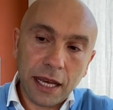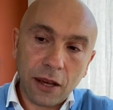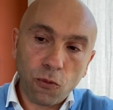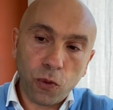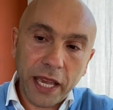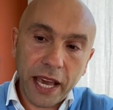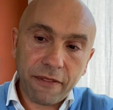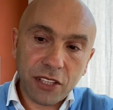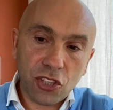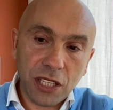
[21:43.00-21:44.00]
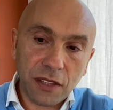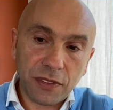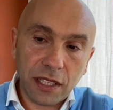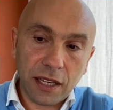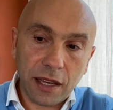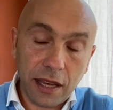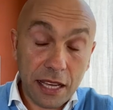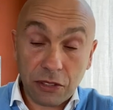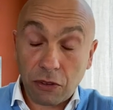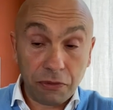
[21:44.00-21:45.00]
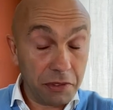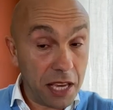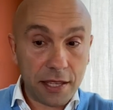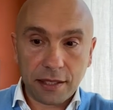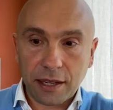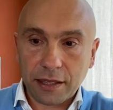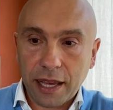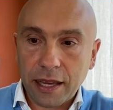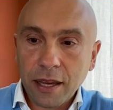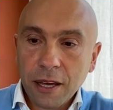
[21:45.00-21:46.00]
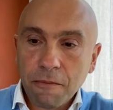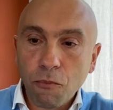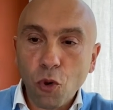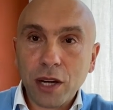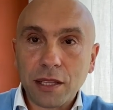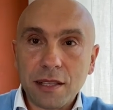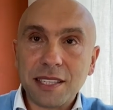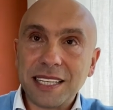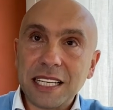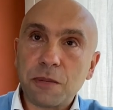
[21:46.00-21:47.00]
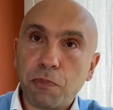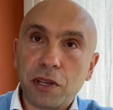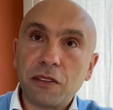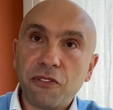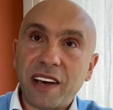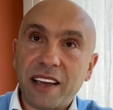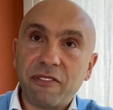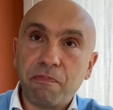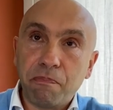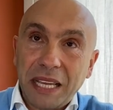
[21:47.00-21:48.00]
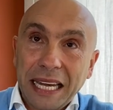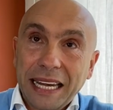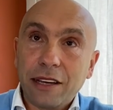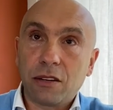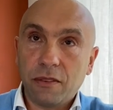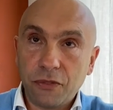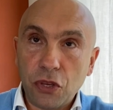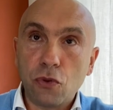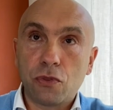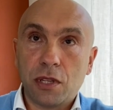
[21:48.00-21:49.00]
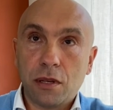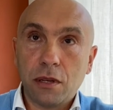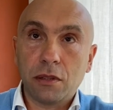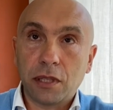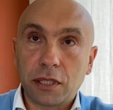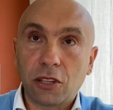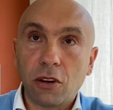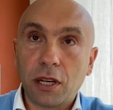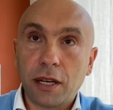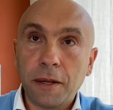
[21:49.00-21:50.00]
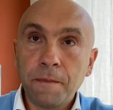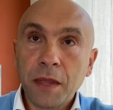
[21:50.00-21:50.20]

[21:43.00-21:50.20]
Uh, we have achieved, as of yesterday, more than 6.5 billion views on TikTok.